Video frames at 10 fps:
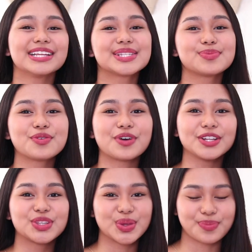Now let's move
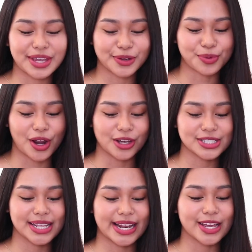on to the makeup
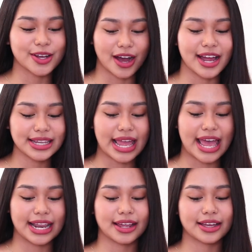products that I got.
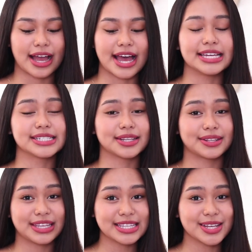And guys,
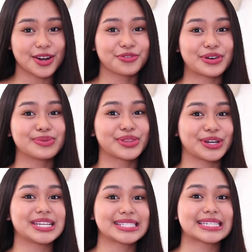these are from
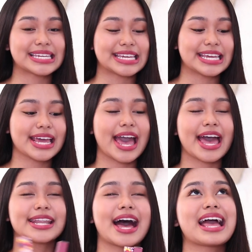3CE
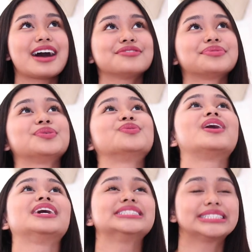and I have been
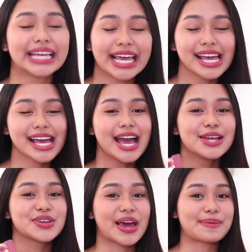wanting
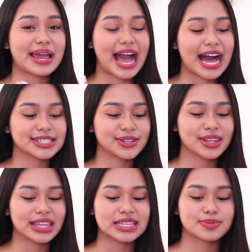to get my hands
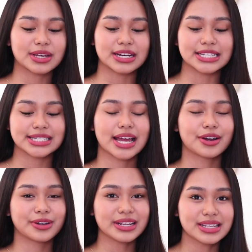on these because
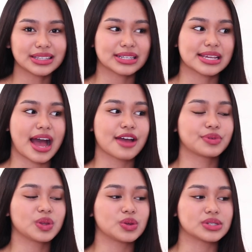recently I've
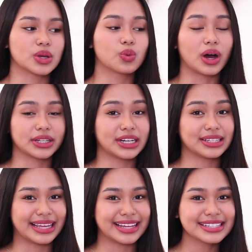been using
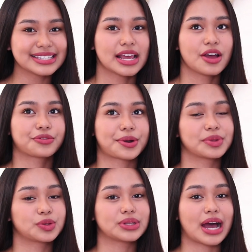water tints
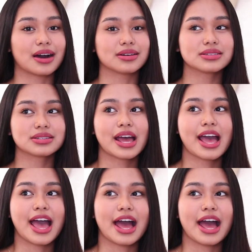from Etude House.